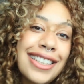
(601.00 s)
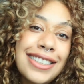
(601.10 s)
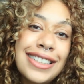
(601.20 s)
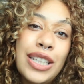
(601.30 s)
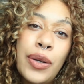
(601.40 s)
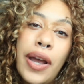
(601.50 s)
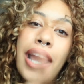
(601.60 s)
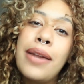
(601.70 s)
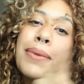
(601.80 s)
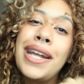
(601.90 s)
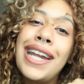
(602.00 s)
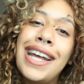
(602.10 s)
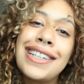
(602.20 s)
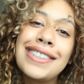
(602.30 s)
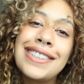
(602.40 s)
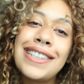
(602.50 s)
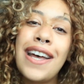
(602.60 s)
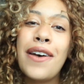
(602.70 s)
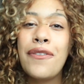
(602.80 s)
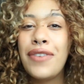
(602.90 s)
you for watching and see
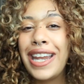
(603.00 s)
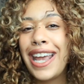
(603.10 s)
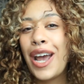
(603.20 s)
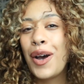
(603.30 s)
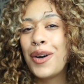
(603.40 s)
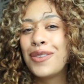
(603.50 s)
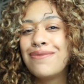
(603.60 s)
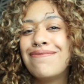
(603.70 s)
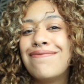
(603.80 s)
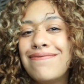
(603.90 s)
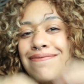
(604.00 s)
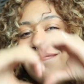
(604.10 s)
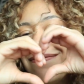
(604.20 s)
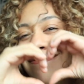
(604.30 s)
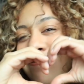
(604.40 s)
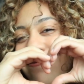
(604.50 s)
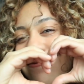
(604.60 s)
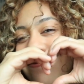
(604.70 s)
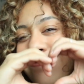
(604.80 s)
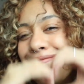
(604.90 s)
you in my next one. Oh my god, I'm trying to do
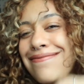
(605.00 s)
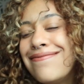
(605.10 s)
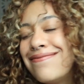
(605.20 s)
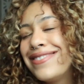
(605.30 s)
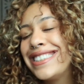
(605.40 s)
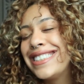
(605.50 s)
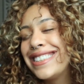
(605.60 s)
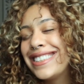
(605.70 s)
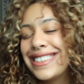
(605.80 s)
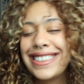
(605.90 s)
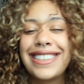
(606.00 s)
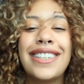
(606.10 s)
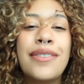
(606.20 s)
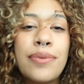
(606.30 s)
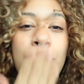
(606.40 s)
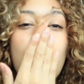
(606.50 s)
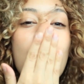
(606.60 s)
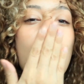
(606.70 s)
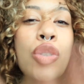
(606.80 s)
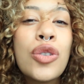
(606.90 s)
this and it's complicated. Love you
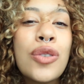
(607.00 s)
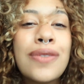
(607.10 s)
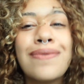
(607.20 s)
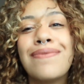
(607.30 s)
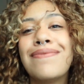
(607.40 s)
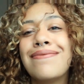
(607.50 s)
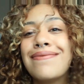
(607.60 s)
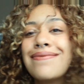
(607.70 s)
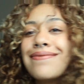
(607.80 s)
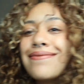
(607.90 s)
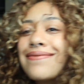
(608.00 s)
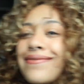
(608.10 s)
guys. Bisous.